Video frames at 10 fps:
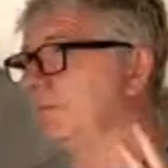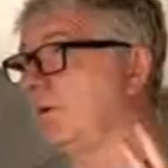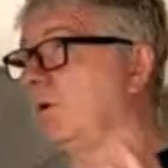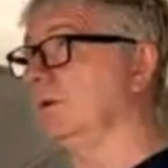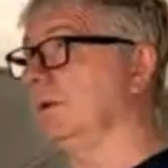
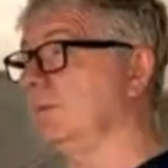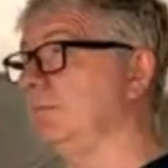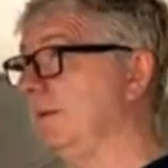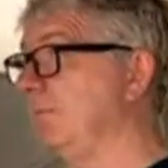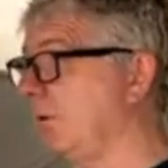all the
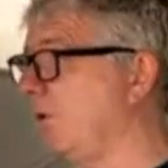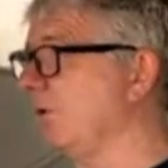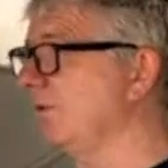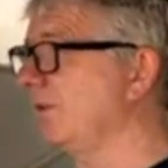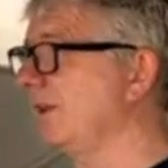
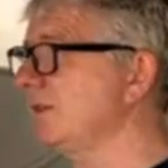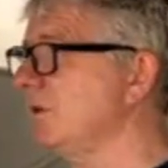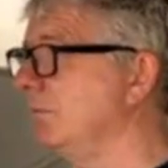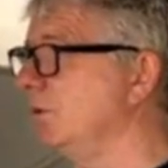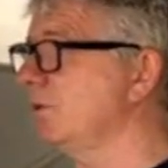important things,
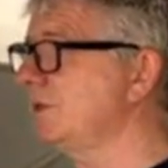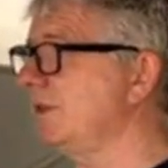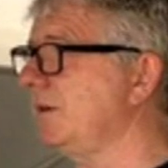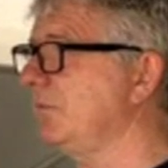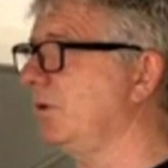or most of
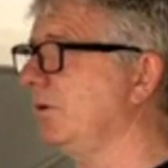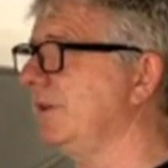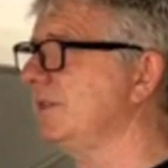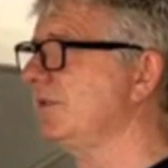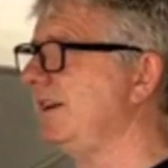the important
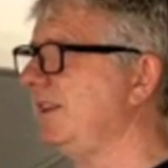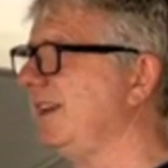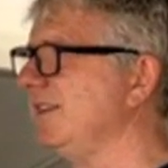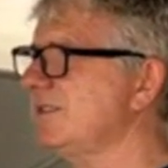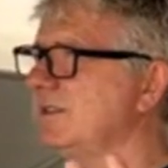things? Is there anything
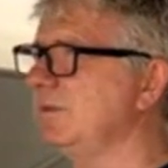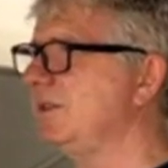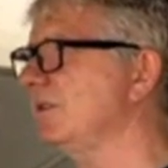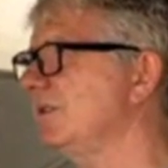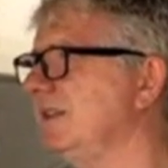else that we
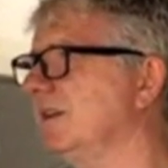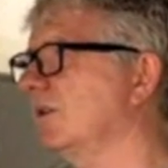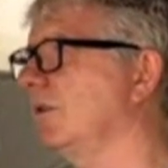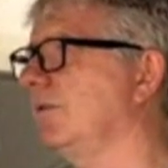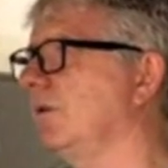just need to
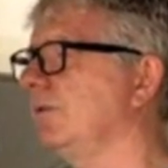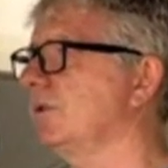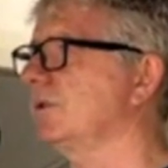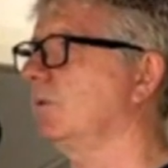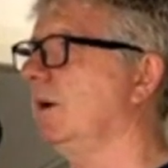cover off
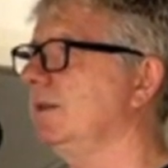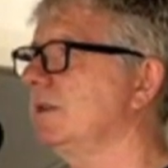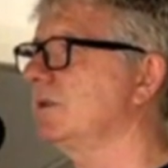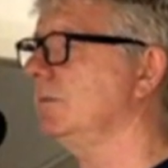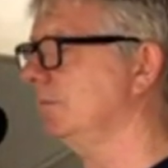just to wind this up?